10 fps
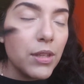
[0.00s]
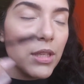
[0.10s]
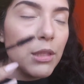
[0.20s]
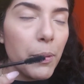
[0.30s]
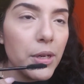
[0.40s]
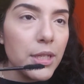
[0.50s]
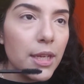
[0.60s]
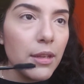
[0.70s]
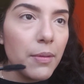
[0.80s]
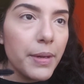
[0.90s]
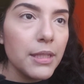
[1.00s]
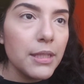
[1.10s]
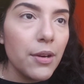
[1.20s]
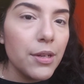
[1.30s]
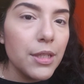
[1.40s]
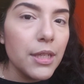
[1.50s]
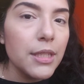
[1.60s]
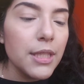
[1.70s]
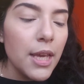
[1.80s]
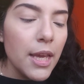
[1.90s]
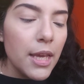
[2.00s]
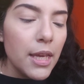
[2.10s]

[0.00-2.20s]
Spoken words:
this particular mascara does